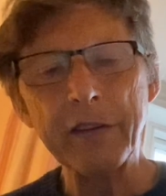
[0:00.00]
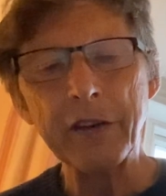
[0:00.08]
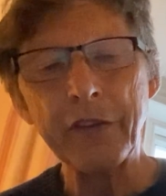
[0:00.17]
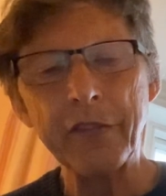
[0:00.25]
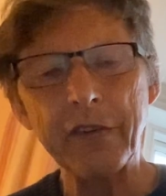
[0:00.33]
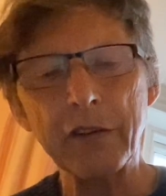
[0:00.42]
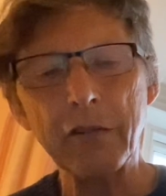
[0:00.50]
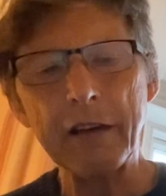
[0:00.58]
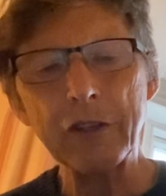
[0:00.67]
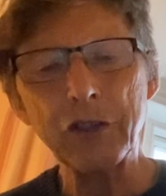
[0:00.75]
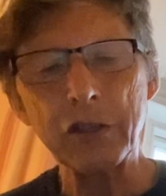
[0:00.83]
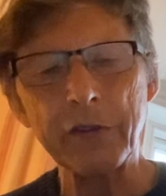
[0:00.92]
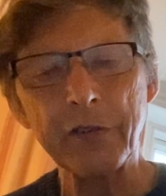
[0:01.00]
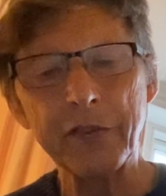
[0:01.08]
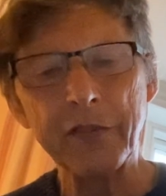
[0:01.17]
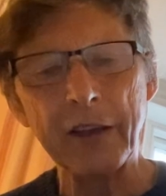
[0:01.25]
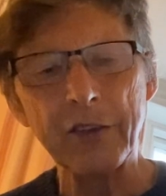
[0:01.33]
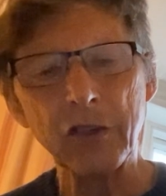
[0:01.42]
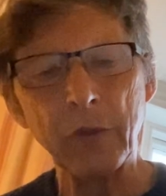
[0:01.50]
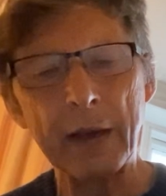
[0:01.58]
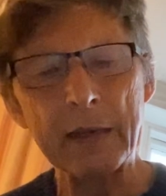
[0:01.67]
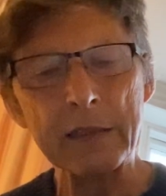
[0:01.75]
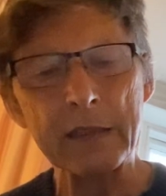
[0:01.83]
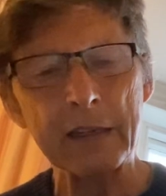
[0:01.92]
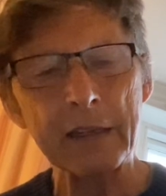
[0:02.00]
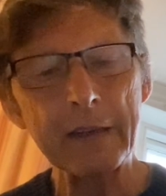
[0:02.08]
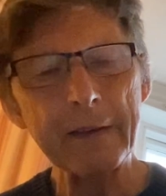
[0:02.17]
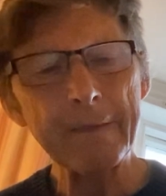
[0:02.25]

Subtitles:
consideration of sexuality.